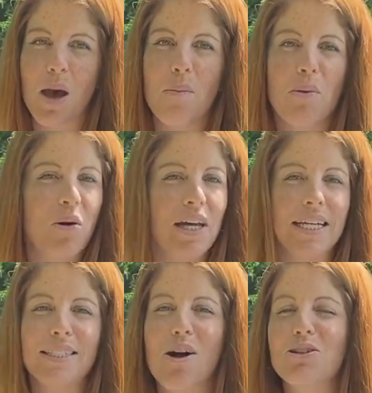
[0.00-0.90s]
Both
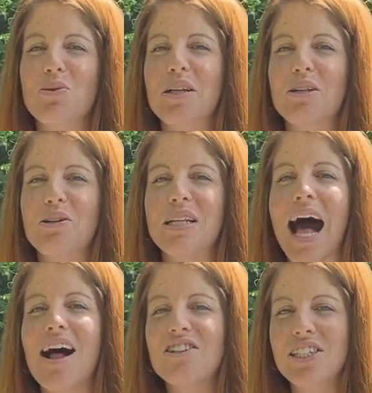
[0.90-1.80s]
kits also include
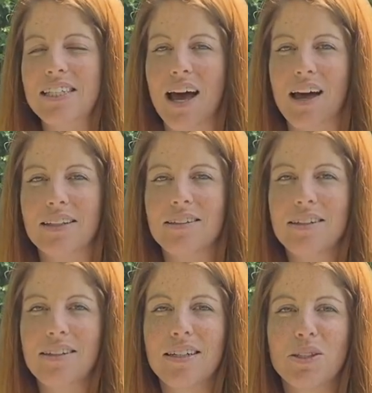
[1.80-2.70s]
algaecide
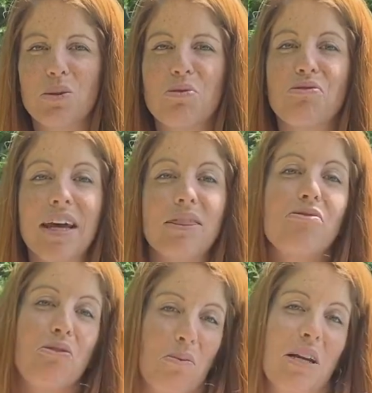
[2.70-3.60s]
to prevent the
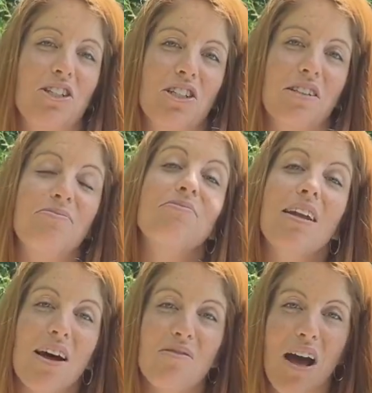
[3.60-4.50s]
formation
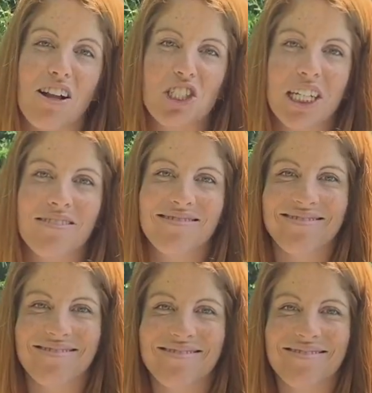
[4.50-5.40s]
of algae.
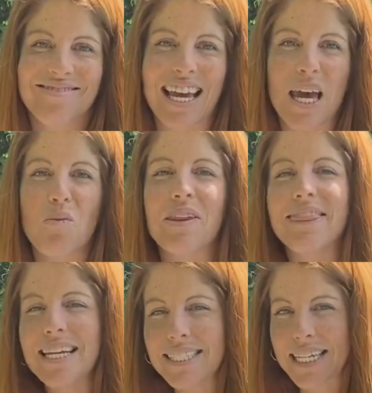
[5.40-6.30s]
With
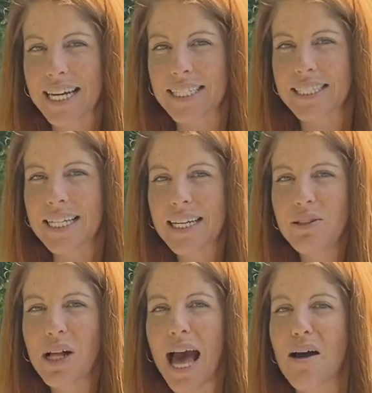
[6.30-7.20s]
these kits,
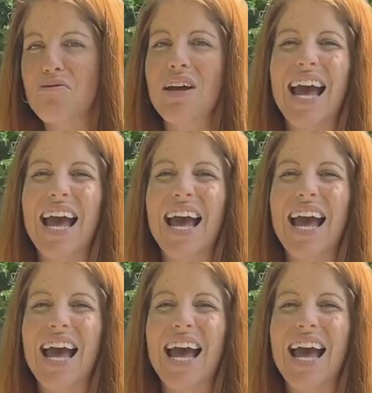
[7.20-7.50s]
you'll have